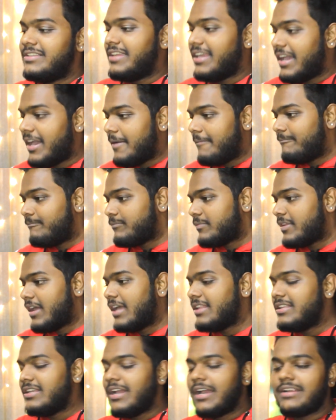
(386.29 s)
Damn,
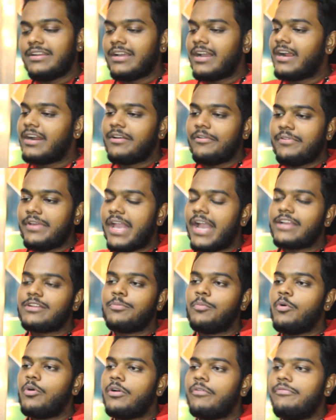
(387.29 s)
I think I gotta
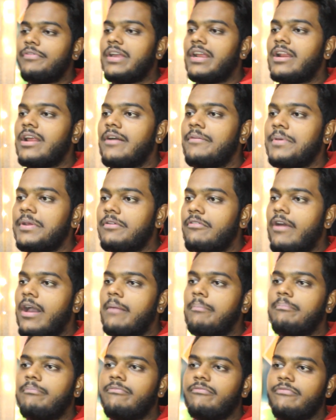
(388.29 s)
react more of Vietnamese
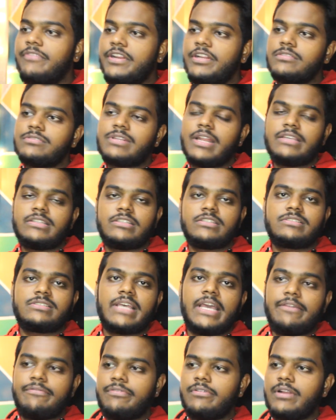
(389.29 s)
rap videos like this,
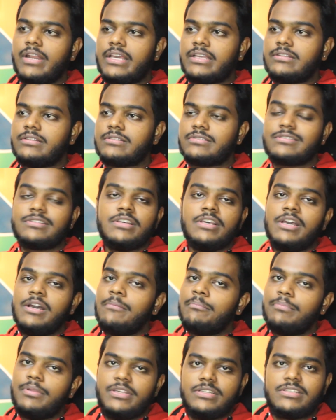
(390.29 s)
Cypher like this.
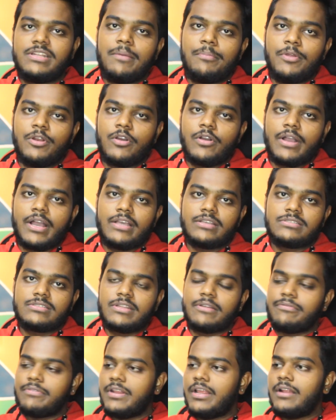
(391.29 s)
Please let me know, guys.
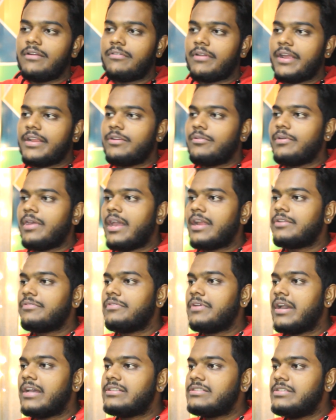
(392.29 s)
Definitely I try to react. If
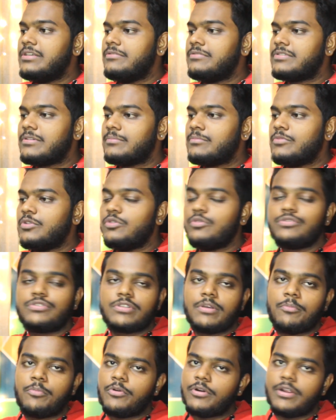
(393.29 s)
you guys give some huge
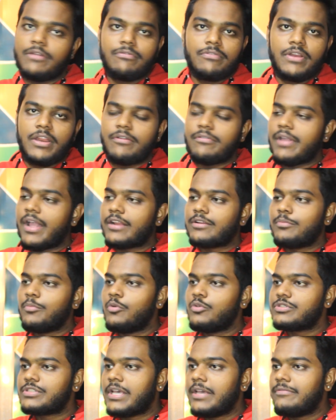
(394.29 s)
support, definitely I react to
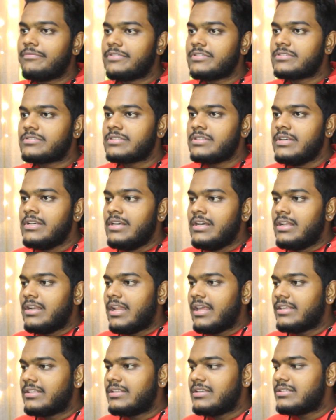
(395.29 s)
more Cyphers
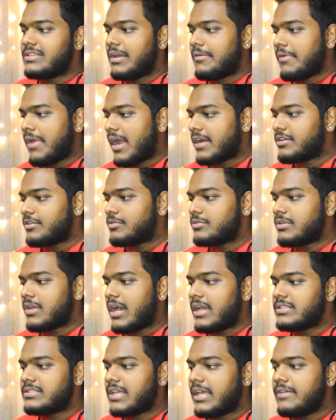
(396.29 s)
like this. I reacted to
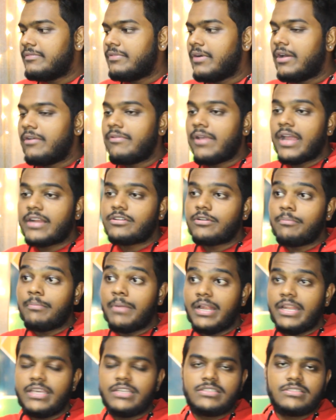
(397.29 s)
Thai Cypher, I reacted to
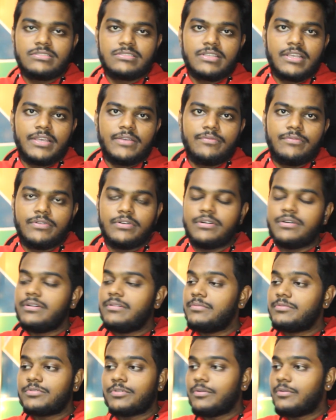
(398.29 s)
Malaysian
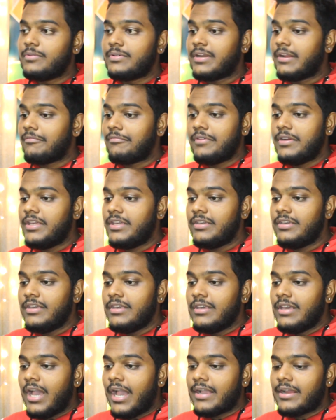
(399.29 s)
Cypher. So definitely
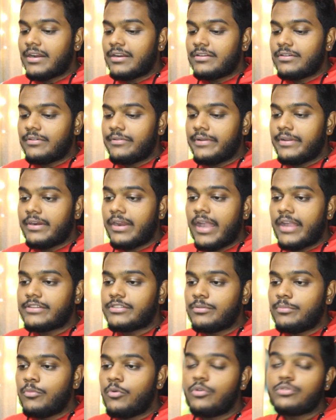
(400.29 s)
I gotta
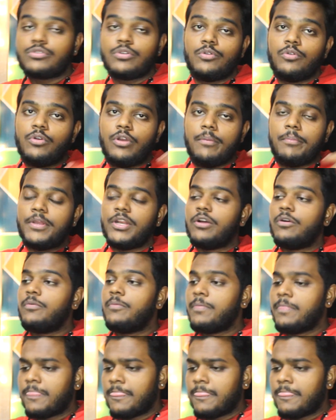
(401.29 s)
react to more, so do let me know.